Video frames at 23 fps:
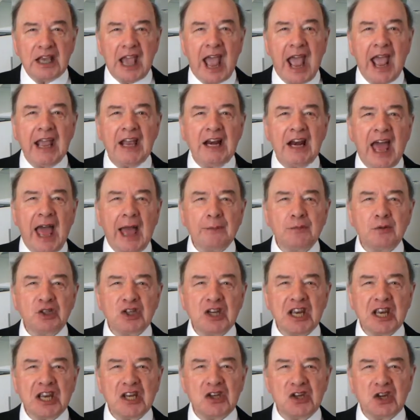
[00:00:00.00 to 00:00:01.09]
Caleb
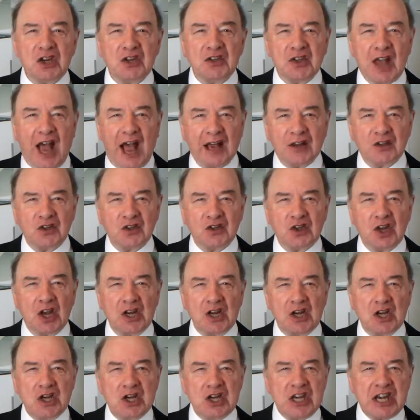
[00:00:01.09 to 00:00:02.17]
teaches us
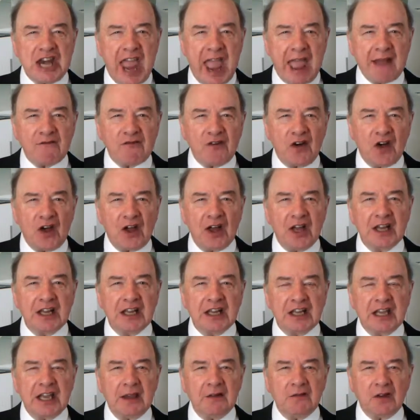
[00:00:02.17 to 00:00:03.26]
to never
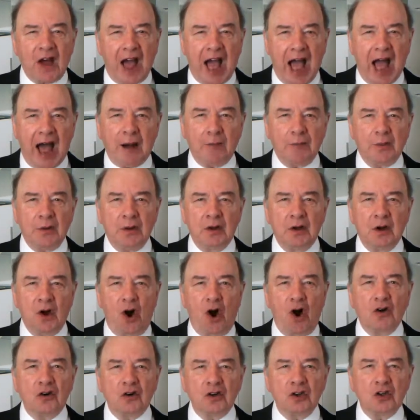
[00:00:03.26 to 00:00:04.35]
give up
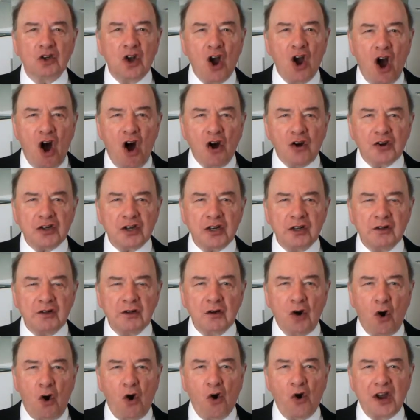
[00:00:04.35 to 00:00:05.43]
on God
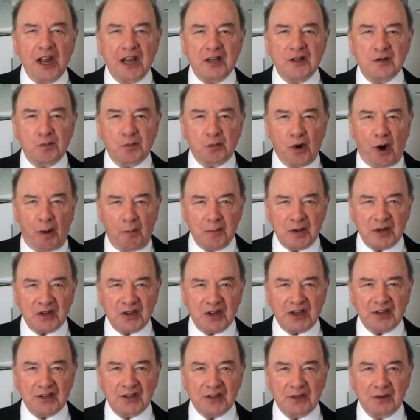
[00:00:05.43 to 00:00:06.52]
or his
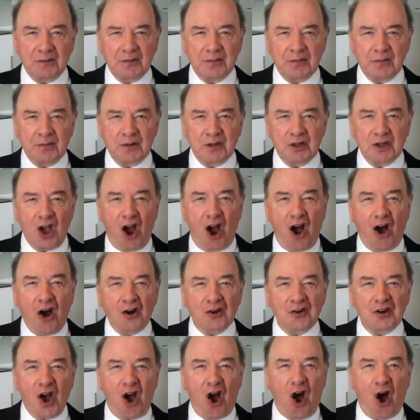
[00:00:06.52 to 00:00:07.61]
promises.
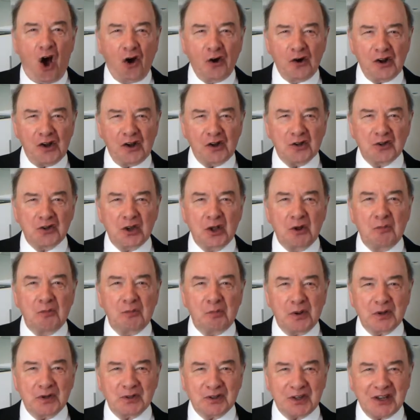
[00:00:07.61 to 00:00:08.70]
God honours
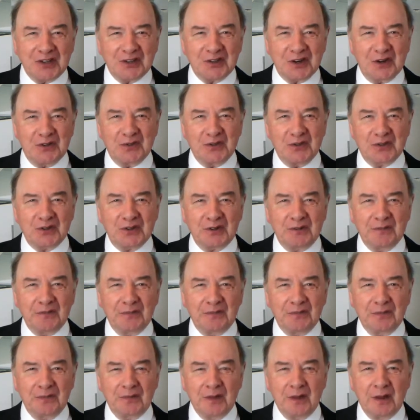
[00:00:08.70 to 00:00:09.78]
persistence.
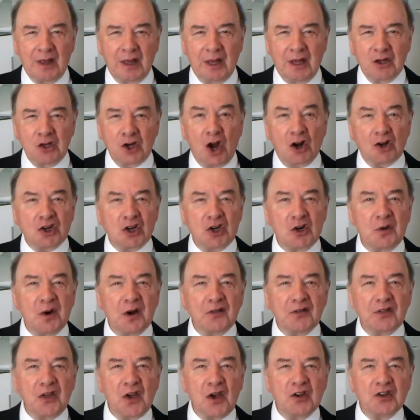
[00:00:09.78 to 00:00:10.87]

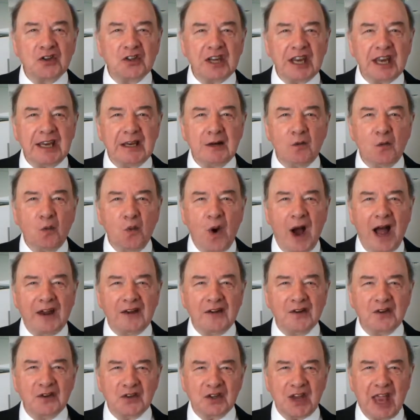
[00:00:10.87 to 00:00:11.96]
Joshua
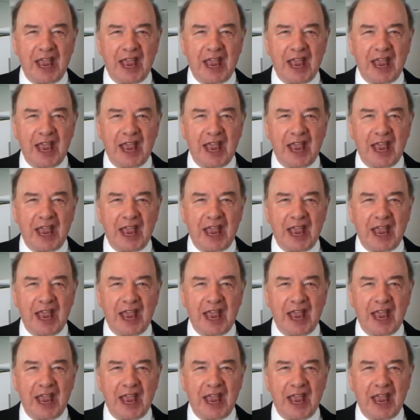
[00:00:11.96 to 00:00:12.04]
13:1